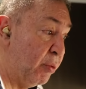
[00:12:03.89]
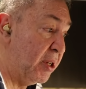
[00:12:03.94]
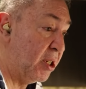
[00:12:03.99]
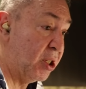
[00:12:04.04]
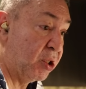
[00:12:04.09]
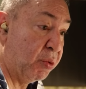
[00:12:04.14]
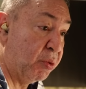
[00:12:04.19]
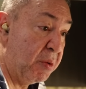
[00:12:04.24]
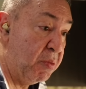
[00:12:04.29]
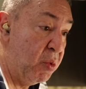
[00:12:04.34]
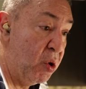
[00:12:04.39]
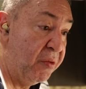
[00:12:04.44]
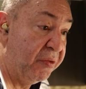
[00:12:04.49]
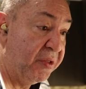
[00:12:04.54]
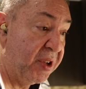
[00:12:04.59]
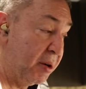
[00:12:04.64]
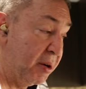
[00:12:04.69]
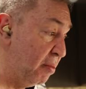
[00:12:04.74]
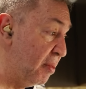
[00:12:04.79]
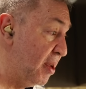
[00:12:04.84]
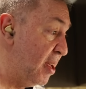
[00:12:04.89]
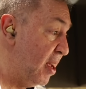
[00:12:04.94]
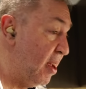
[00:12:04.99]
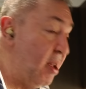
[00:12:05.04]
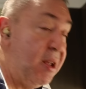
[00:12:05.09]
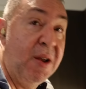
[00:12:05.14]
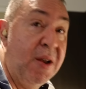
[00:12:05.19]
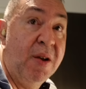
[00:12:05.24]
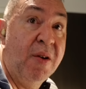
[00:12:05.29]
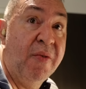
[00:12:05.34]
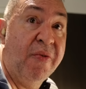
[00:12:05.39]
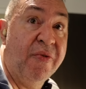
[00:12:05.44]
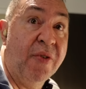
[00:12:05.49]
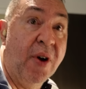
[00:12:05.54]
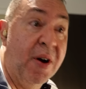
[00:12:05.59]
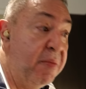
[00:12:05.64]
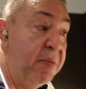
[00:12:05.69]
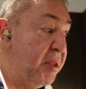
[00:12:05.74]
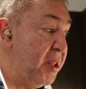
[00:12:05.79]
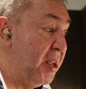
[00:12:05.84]
we just removed him
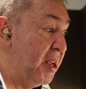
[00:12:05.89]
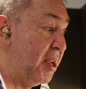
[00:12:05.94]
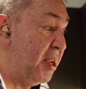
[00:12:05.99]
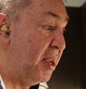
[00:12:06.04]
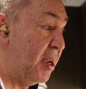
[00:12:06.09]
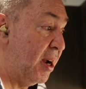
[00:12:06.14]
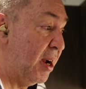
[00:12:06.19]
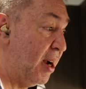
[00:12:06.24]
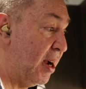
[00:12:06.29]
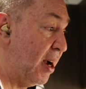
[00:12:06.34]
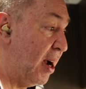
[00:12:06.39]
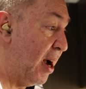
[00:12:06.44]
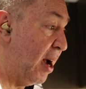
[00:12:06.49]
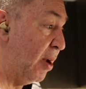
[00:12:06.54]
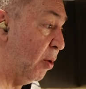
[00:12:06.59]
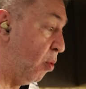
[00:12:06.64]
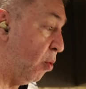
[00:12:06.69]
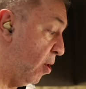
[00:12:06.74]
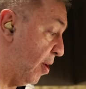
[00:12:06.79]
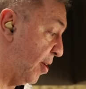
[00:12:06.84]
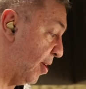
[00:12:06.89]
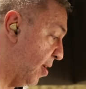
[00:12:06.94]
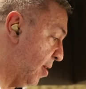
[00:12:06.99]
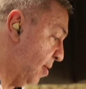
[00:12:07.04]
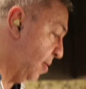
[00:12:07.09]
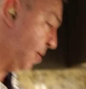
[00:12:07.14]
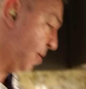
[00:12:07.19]
from the hot water.